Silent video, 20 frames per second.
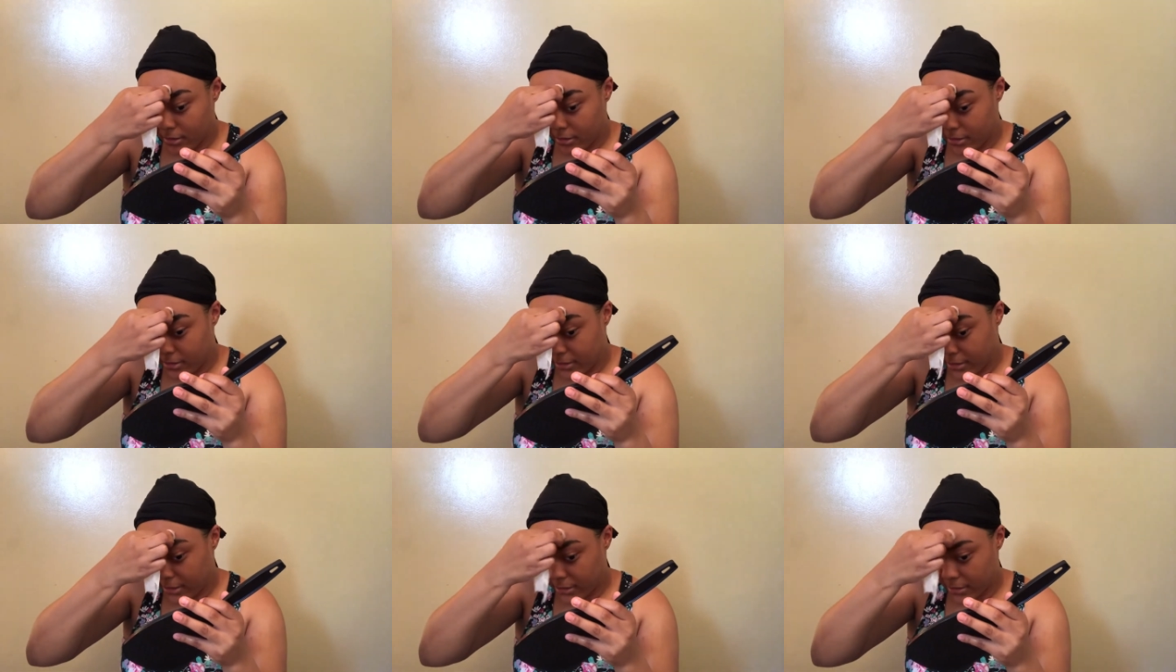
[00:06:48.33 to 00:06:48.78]

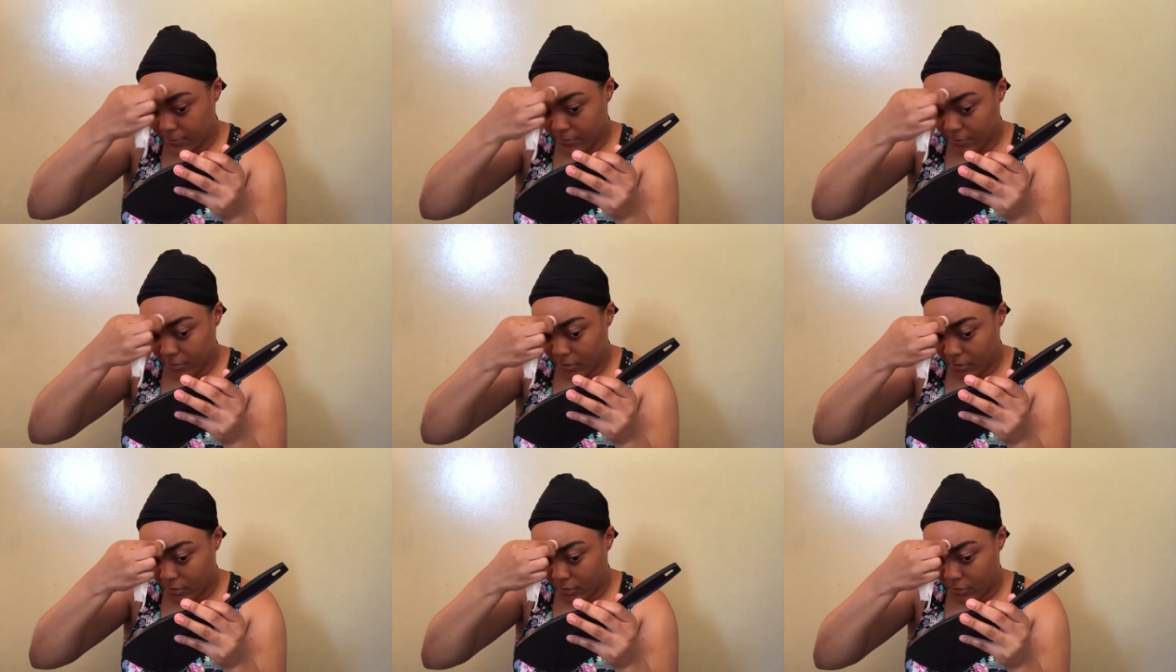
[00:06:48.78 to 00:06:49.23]
it takes up
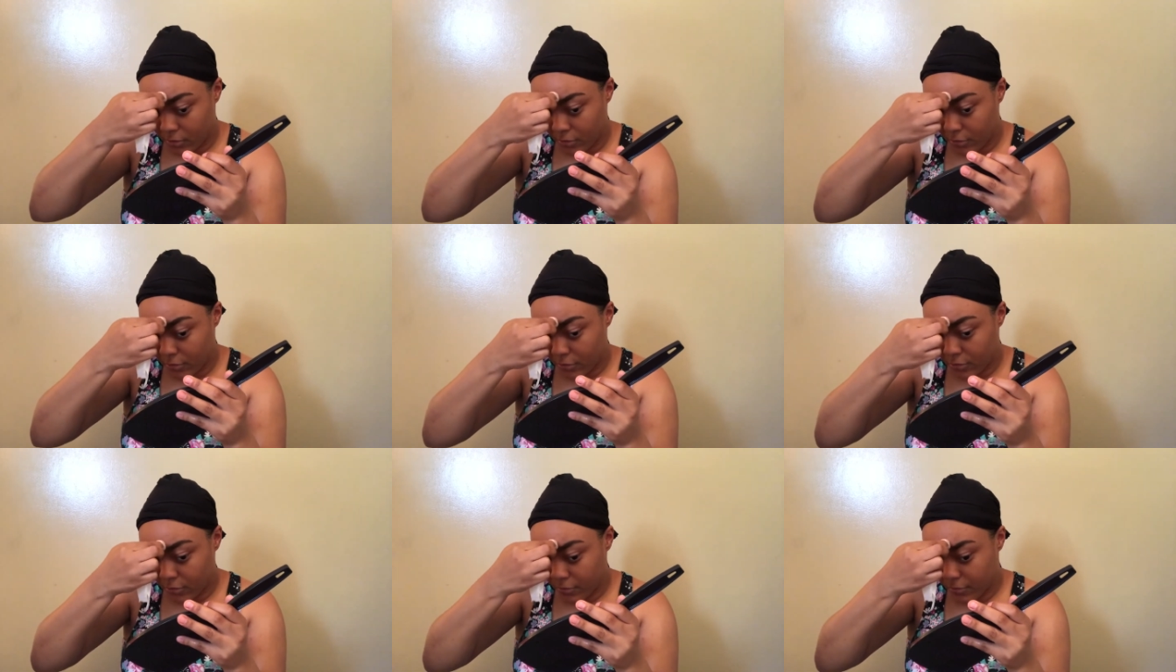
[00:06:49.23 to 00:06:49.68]
a
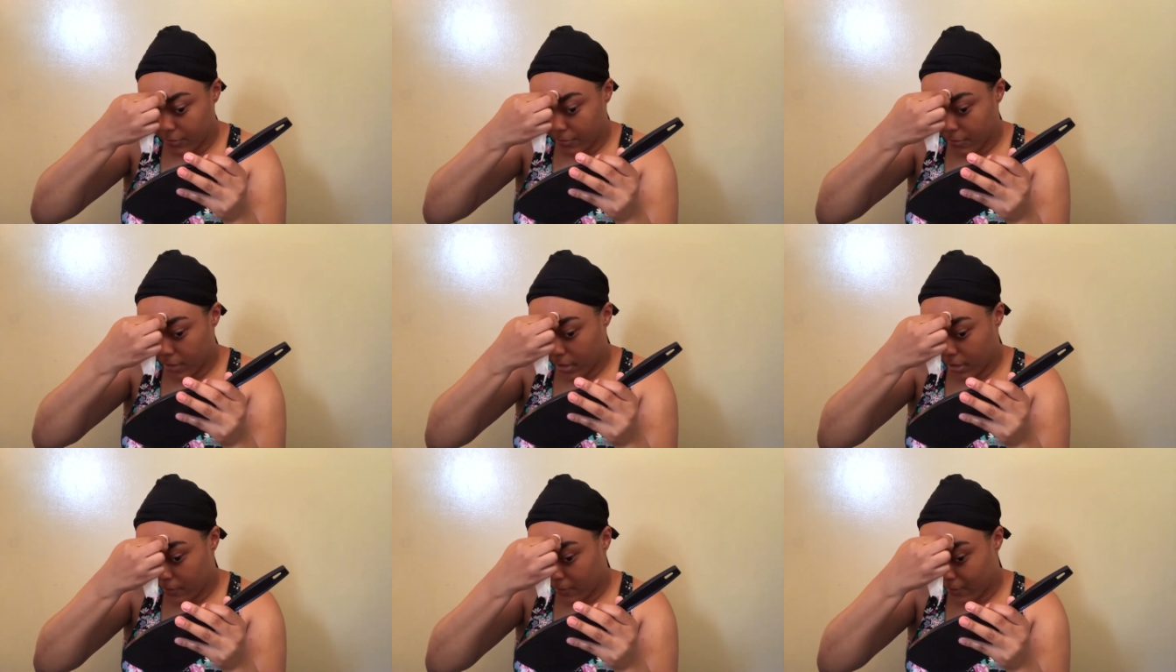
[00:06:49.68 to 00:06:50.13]
whole
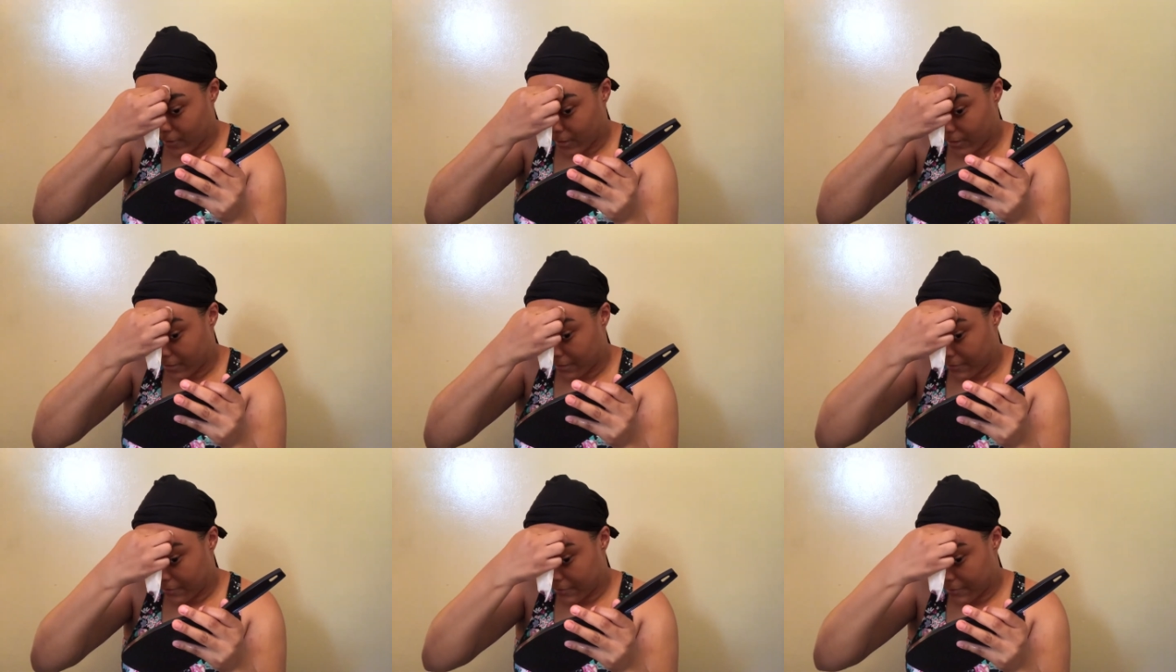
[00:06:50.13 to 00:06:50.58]
makeup
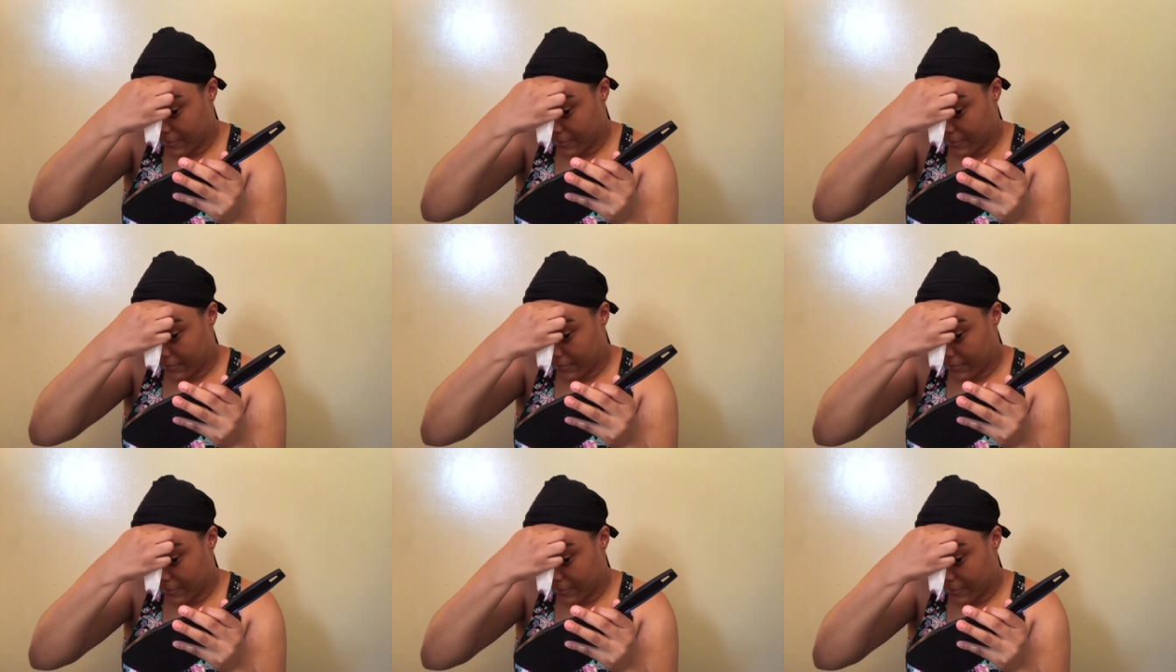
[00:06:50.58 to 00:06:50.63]
wipe.